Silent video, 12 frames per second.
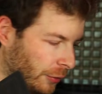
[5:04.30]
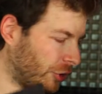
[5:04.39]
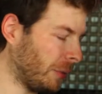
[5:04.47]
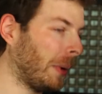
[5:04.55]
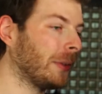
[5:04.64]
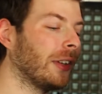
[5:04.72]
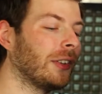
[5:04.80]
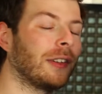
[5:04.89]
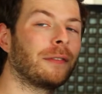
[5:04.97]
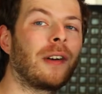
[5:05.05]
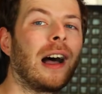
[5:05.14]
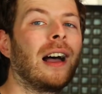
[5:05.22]
for Shimon
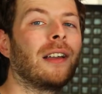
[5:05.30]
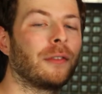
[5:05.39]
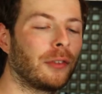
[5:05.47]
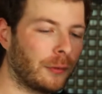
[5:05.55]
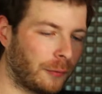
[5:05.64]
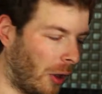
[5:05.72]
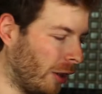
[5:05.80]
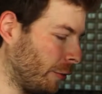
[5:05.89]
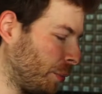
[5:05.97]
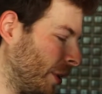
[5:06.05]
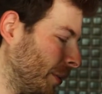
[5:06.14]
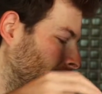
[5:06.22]
Tensei Five, Fall
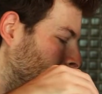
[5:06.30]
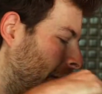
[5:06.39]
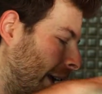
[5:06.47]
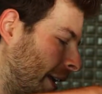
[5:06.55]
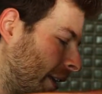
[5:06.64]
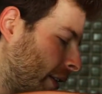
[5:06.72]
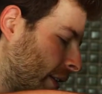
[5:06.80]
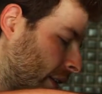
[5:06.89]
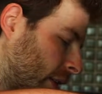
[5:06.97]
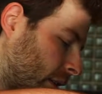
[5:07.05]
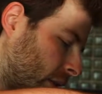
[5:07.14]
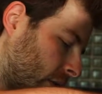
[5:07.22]
of Premium Man.
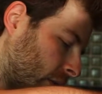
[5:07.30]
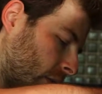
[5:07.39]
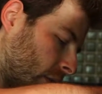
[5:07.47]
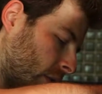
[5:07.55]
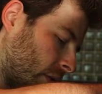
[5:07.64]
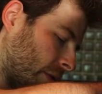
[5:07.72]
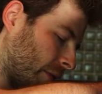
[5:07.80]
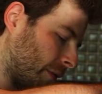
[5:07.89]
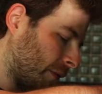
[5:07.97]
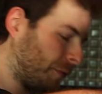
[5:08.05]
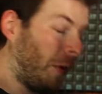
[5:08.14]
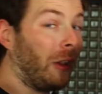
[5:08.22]

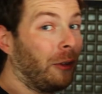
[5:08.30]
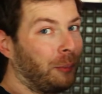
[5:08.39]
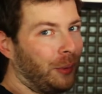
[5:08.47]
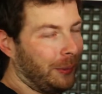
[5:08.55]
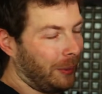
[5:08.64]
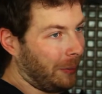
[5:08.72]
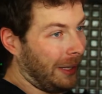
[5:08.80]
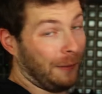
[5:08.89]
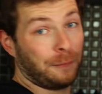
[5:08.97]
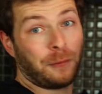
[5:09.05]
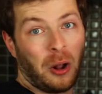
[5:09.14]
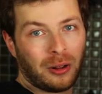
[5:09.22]
Fall of Premium
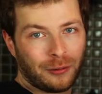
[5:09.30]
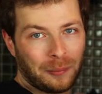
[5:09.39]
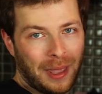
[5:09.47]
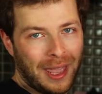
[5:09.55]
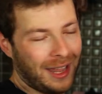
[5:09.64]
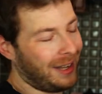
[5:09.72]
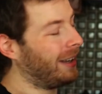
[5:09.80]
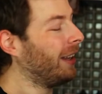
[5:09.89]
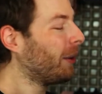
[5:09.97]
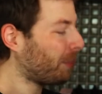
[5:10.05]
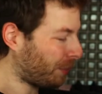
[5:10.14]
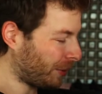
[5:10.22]
Man, Fall of Man
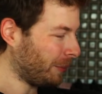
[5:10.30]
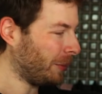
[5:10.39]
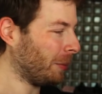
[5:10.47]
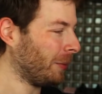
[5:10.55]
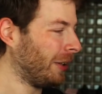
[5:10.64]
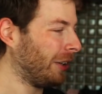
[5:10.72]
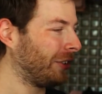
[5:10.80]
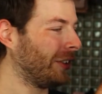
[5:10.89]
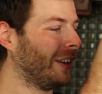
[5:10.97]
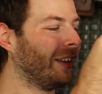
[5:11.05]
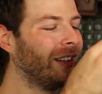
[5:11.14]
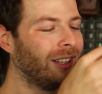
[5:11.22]
Premium
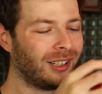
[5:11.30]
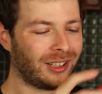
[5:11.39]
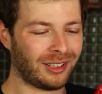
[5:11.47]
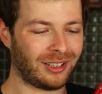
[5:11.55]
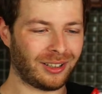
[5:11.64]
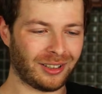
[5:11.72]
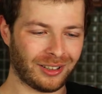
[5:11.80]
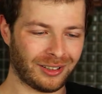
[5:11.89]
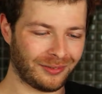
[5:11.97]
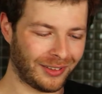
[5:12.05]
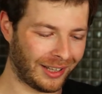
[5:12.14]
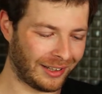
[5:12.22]
Edition. Oh
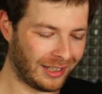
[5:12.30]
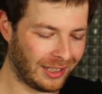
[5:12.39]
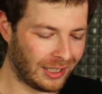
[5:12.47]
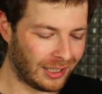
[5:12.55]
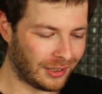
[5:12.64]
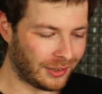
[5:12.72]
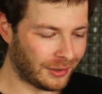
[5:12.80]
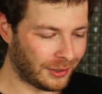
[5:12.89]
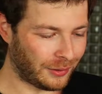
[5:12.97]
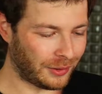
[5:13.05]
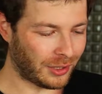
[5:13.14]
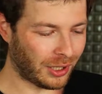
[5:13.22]
man,
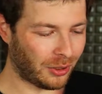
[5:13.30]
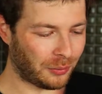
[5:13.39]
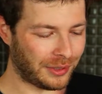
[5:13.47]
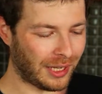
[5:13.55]
here you go. We